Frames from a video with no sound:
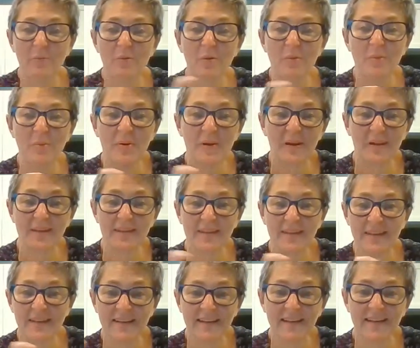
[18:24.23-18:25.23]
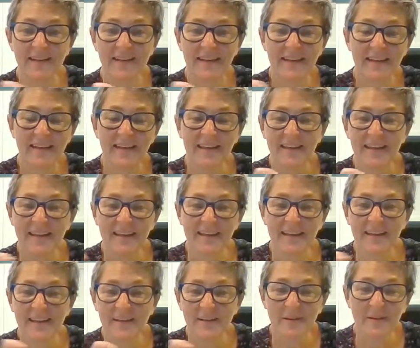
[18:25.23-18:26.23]
will put the
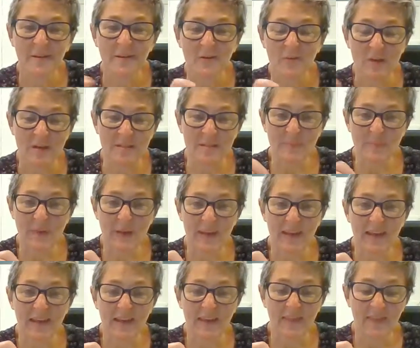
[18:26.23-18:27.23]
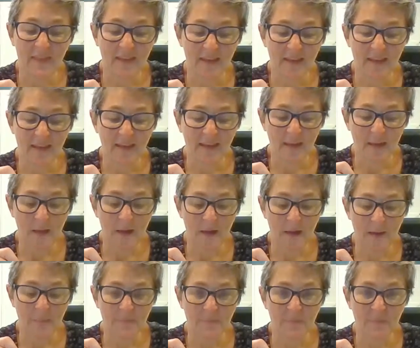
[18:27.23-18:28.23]
recipe in the
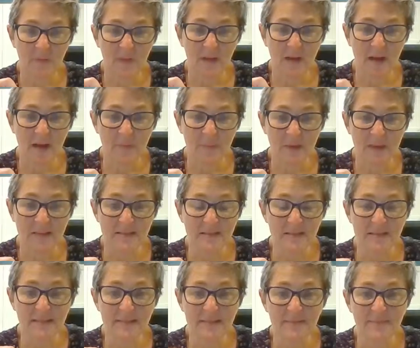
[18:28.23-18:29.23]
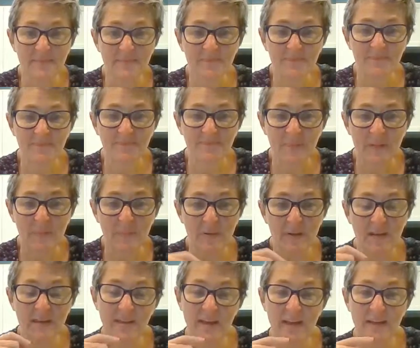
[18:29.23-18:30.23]
comments.
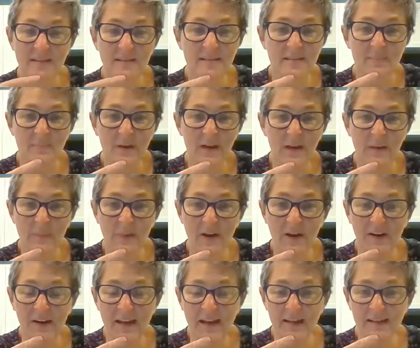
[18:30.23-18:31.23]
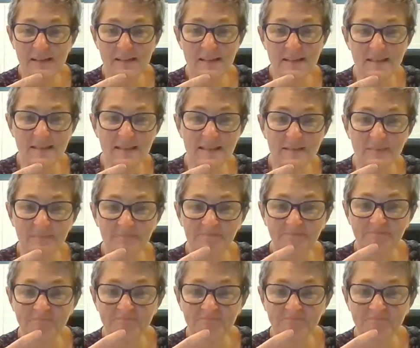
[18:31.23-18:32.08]
Big thanks to my Aunt Mary Agnes